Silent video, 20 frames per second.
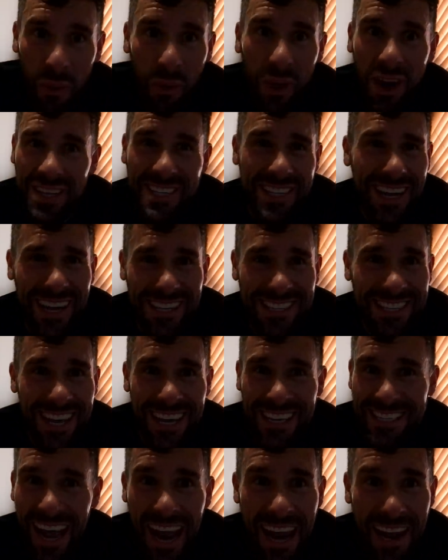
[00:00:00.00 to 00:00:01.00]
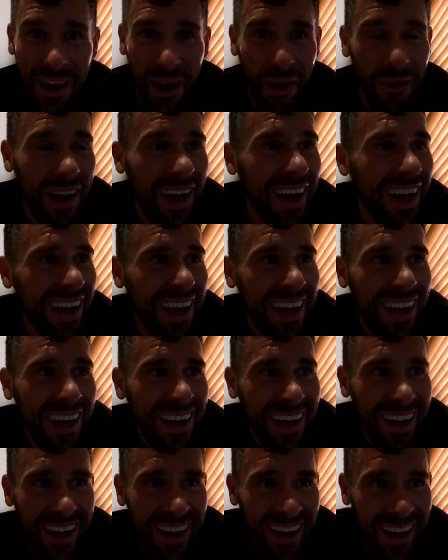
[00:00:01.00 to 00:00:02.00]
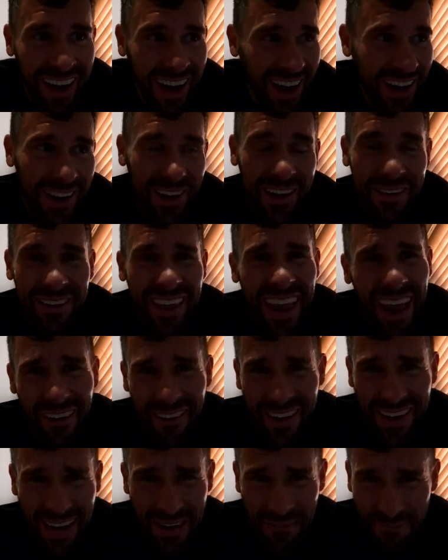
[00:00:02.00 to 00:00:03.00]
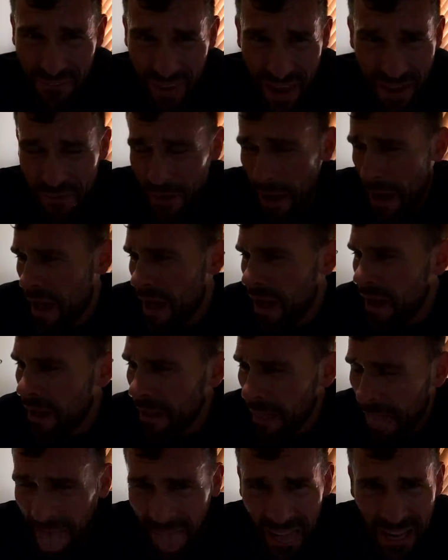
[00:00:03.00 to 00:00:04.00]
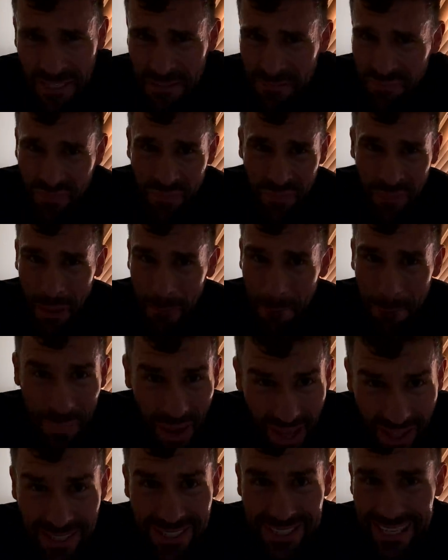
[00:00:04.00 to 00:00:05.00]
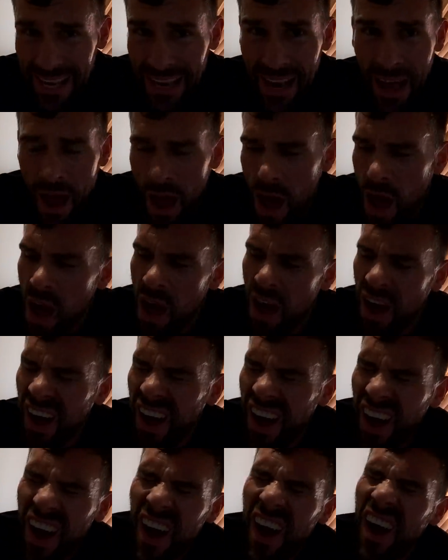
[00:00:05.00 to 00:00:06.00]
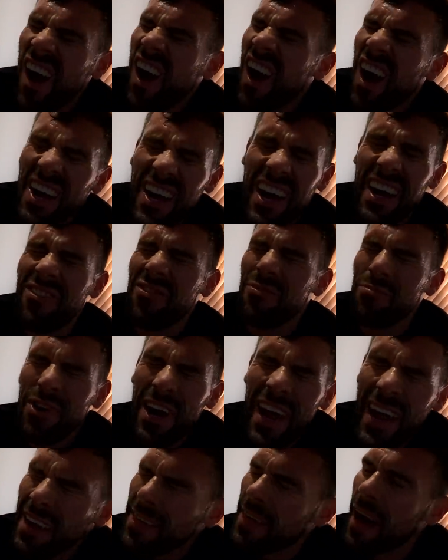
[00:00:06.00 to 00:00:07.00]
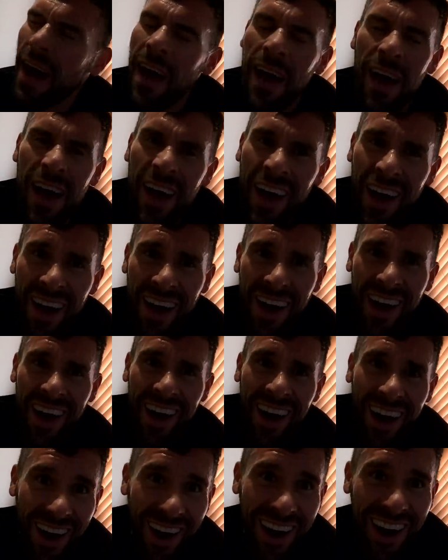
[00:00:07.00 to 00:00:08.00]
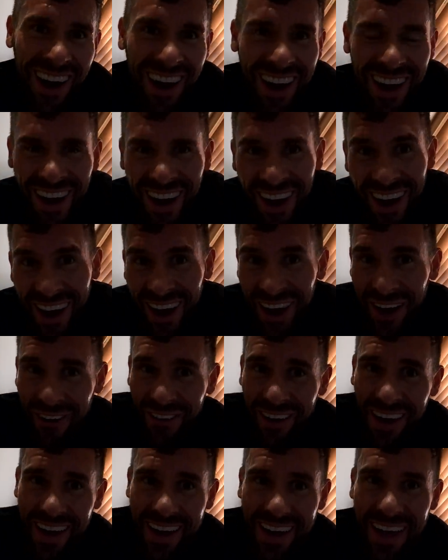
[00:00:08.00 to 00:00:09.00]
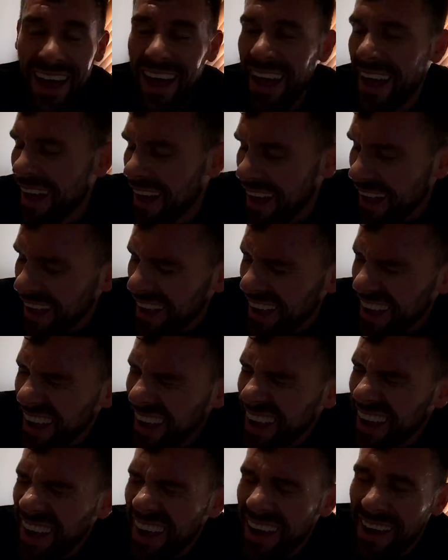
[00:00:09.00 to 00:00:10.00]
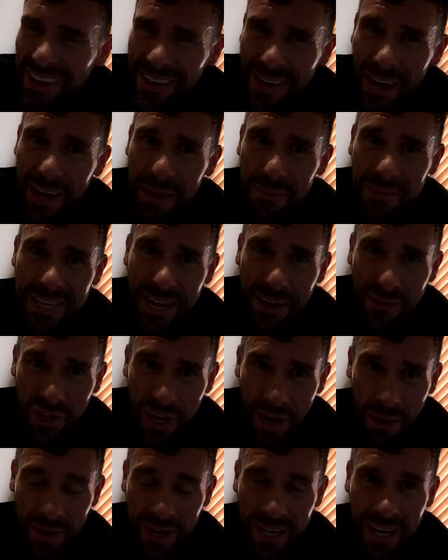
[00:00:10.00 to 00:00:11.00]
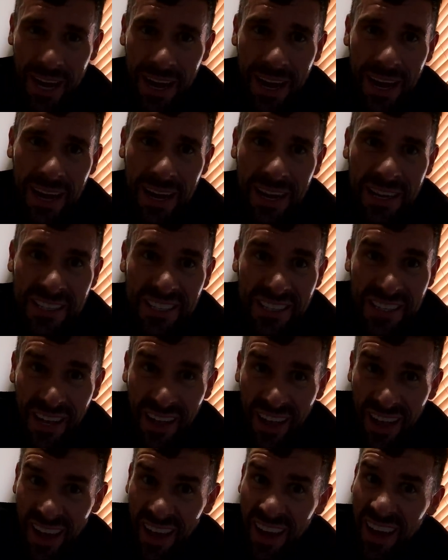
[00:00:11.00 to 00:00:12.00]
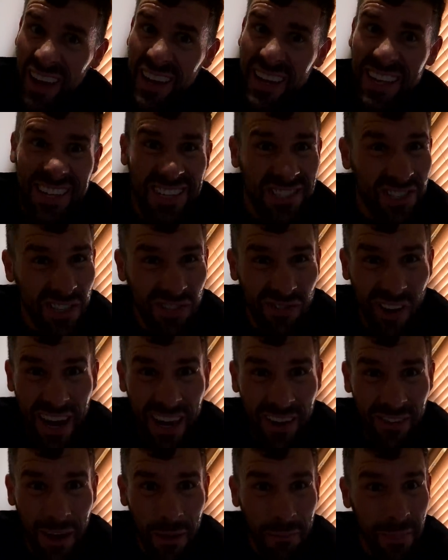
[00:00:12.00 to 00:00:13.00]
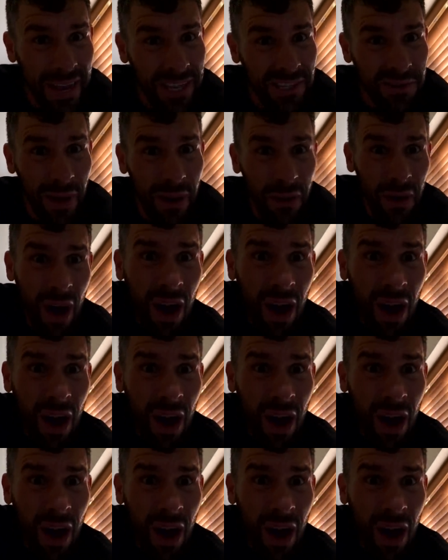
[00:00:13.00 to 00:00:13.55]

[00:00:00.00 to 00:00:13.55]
What a start to the day, though. I don't even care I came fifth. Belting. I can't even breathe. Oh. Right, gotta get myself showing. Get down to the training ground, may as well.